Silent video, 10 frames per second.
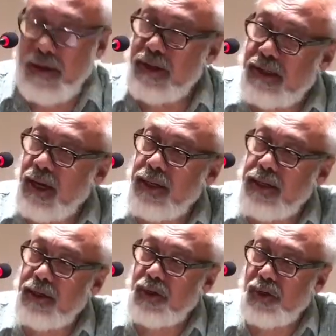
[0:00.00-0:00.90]

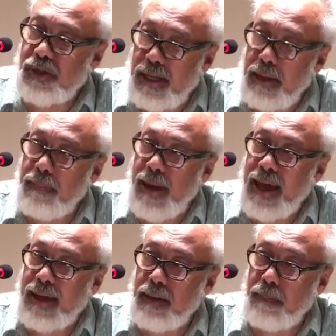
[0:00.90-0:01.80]
decided to stay
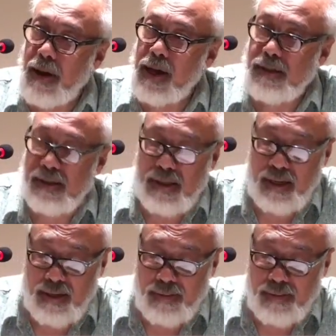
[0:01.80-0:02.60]
back in Pakistan,